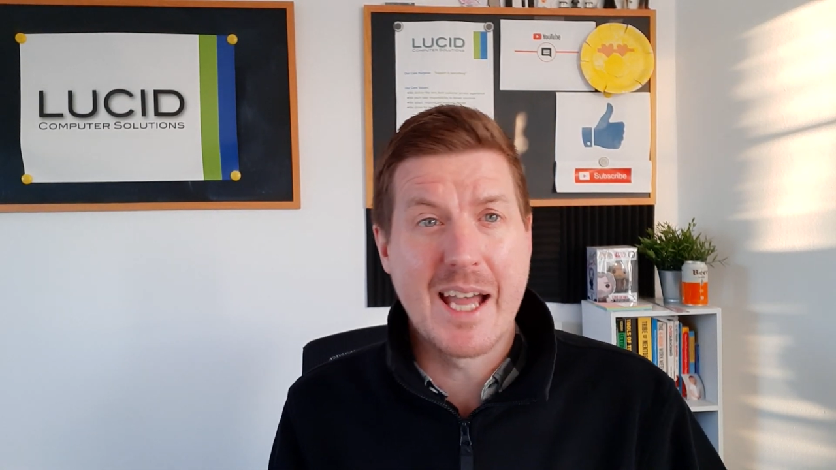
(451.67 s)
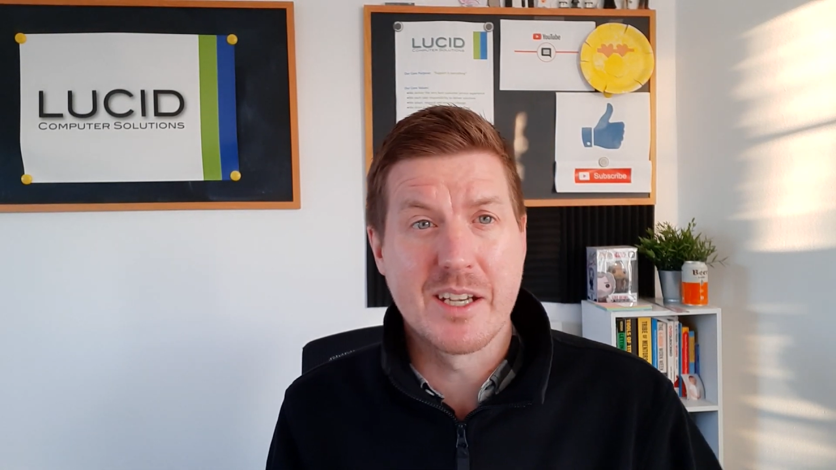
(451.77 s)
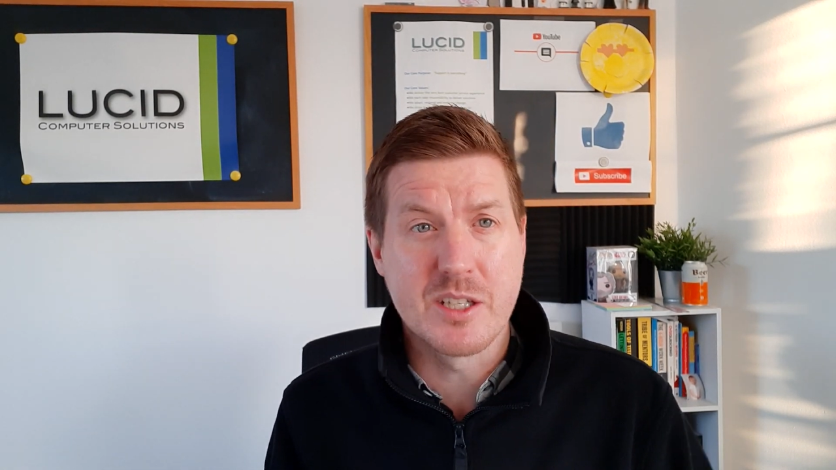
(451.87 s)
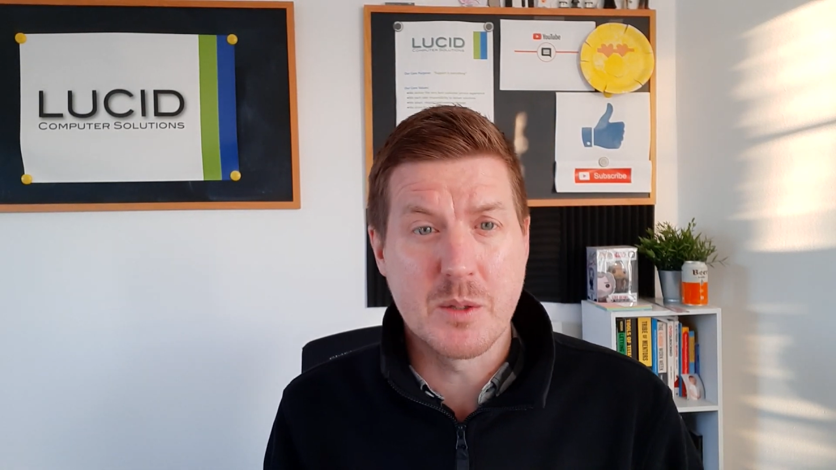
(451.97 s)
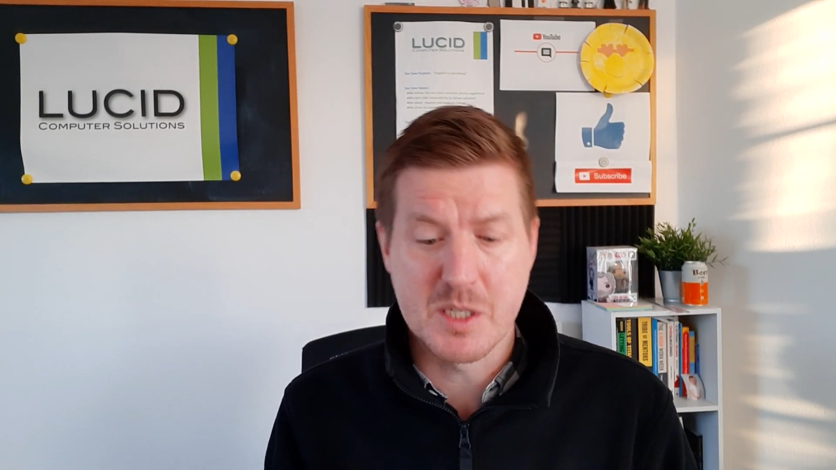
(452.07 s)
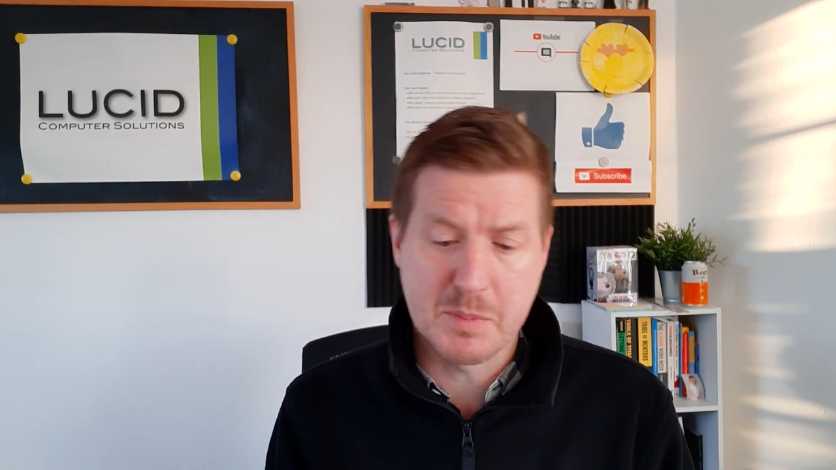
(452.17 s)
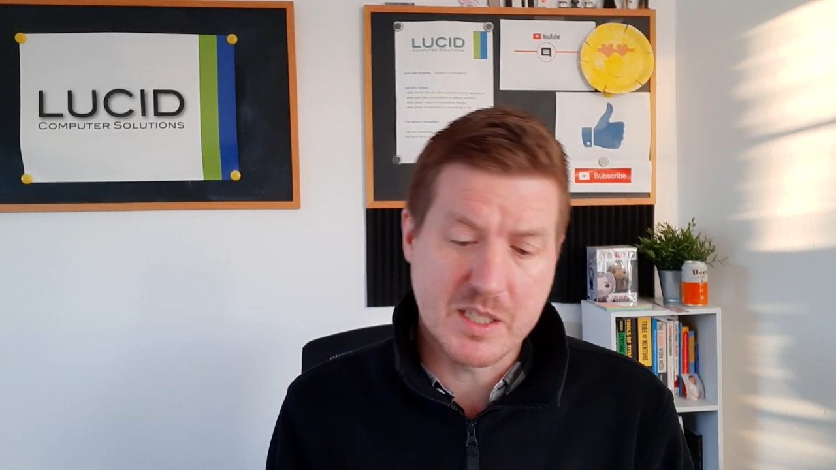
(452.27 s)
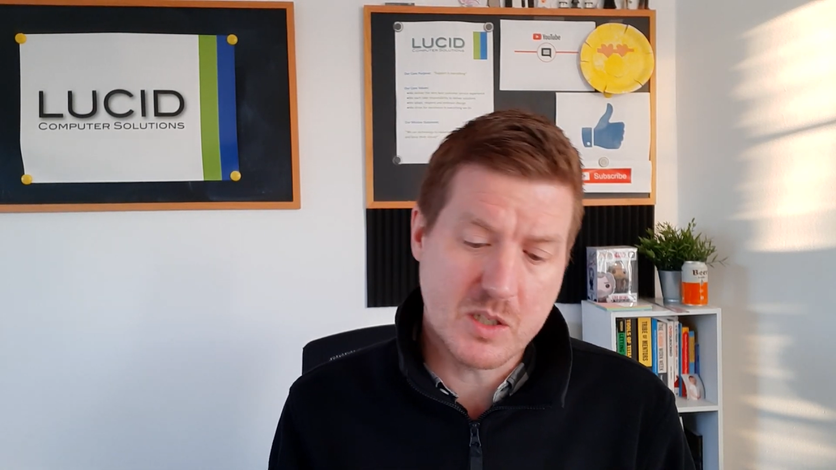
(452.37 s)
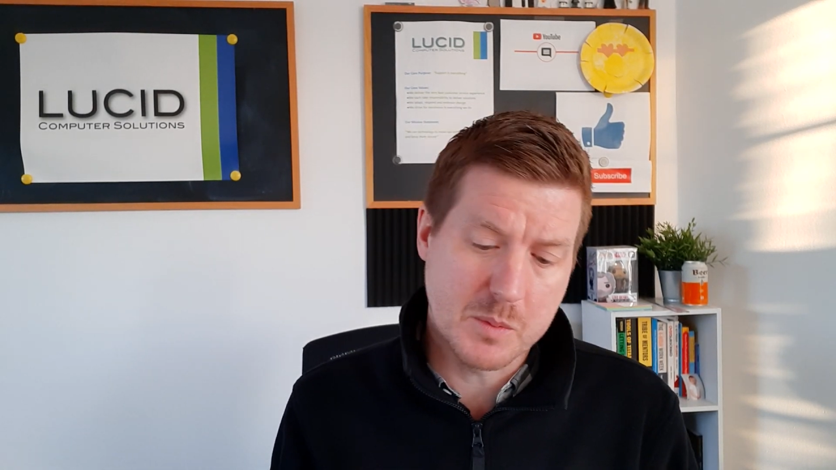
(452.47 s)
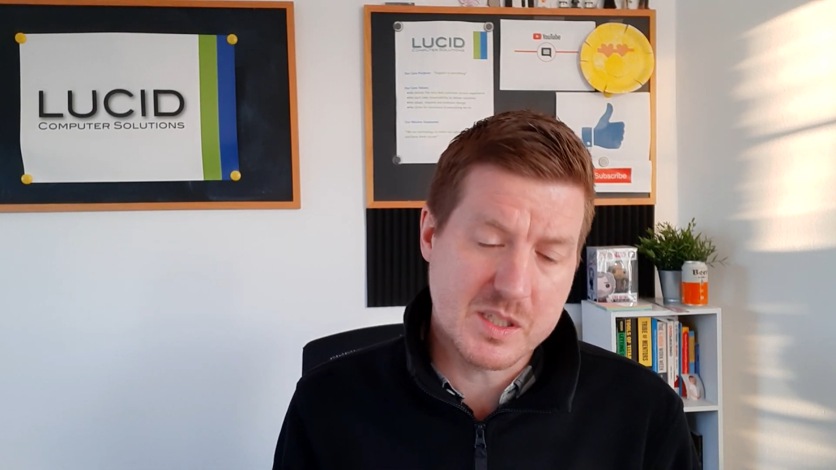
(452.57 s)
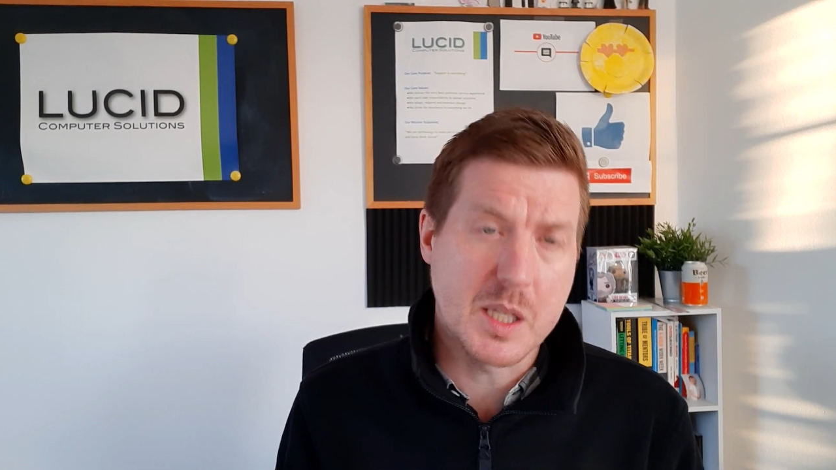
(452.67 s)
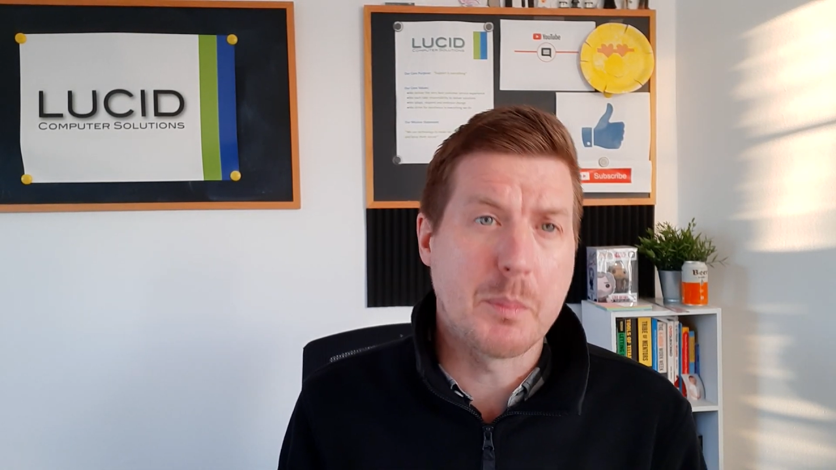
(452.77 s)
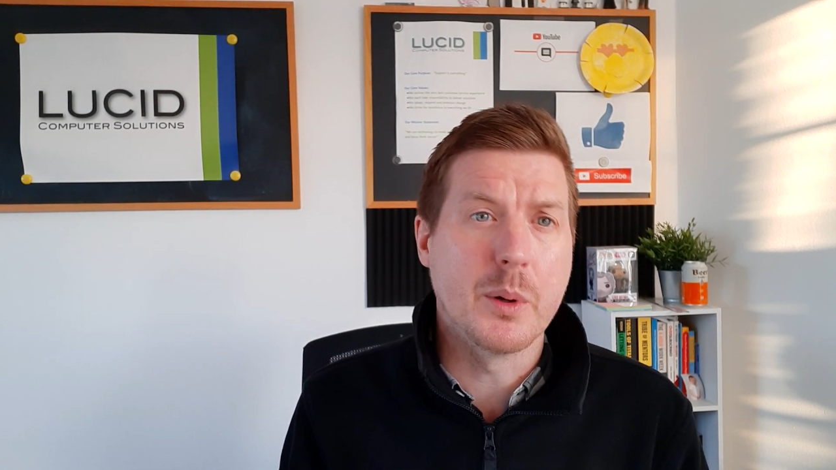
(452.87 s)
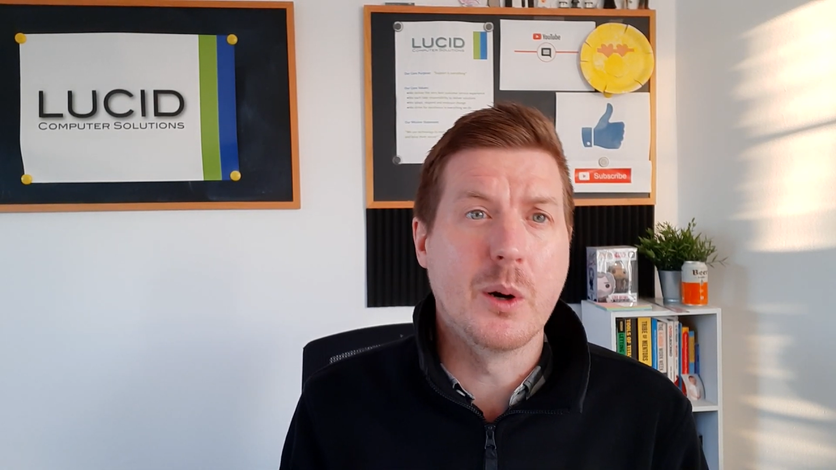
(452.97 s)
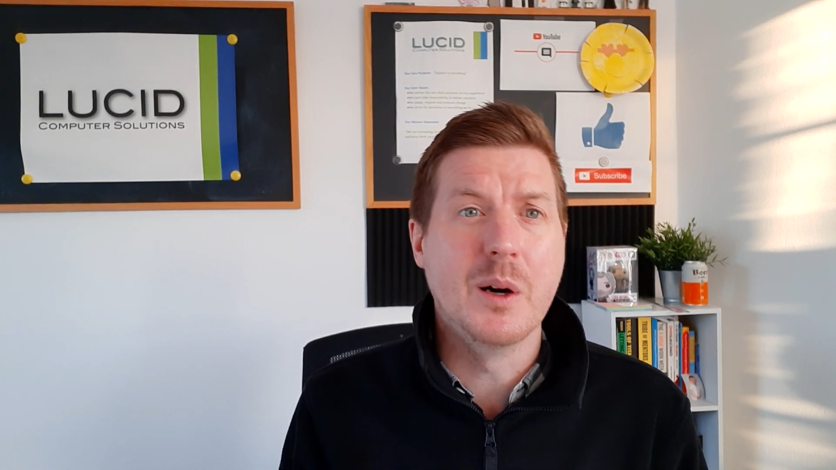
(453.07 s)
and a USB Type-C
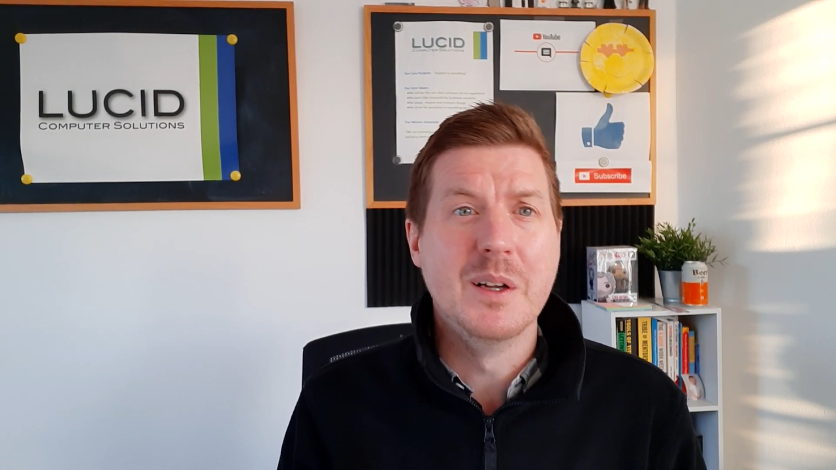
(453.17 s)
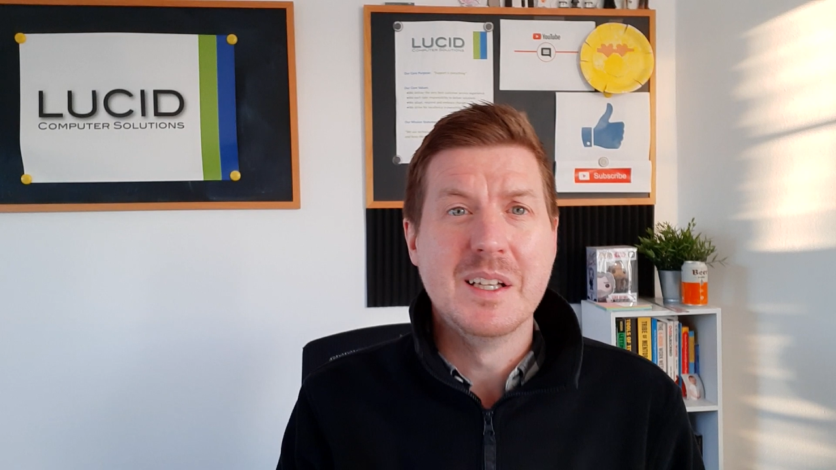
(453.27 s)
port